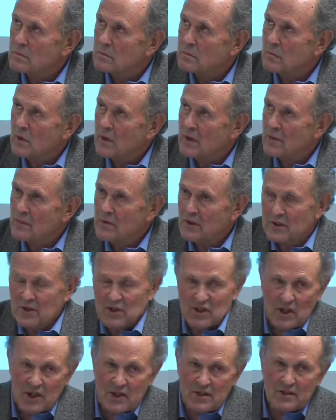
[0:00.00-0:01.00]
What I'm going to
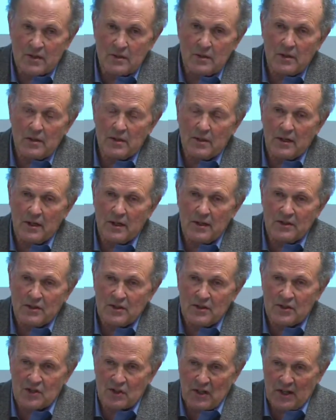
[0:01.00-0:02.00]
say tonight
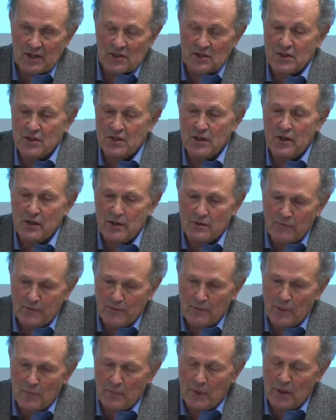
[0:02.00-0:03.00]
is actually taken
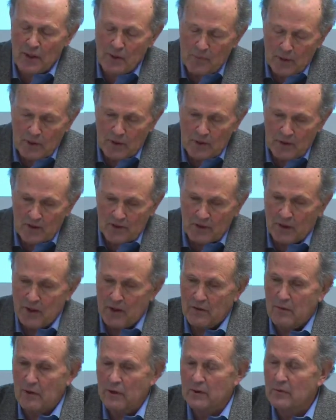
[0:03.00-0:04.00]
from a paper that
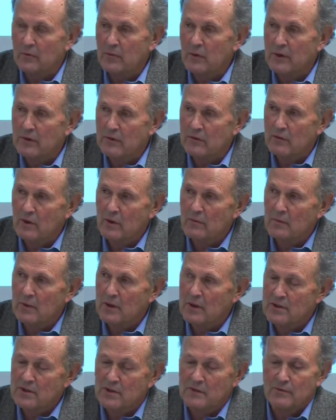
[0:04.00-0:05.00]
I wrote with Ron
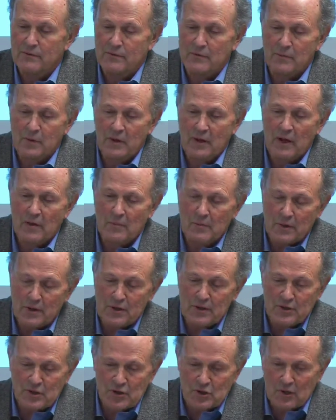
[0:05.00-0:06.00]
Martin from
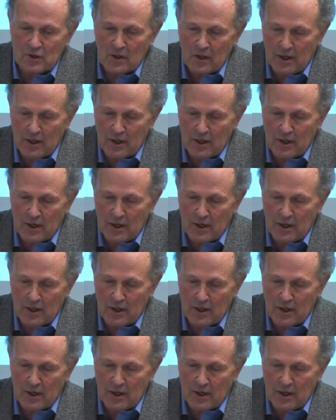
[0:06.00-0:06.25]
Cambridge,